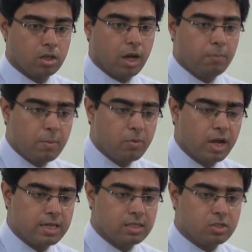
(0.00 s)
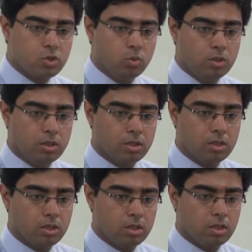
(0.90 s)
Can't memorize at school.
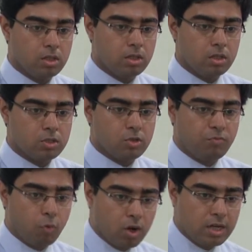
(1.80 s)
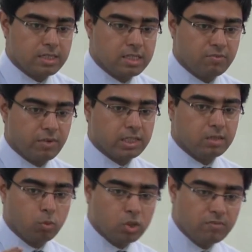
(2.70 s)
So focus is
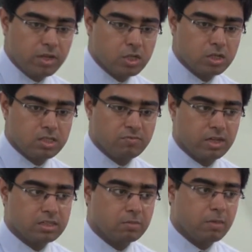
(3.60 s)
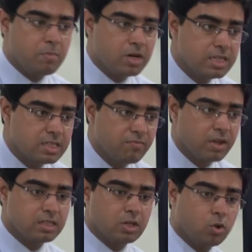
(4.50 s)
affected, motivation is affected, memory is
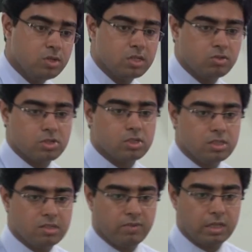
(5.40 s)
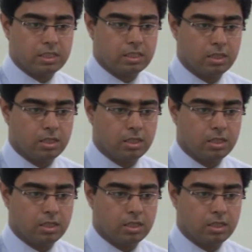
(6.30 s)
affected, concentration is affected.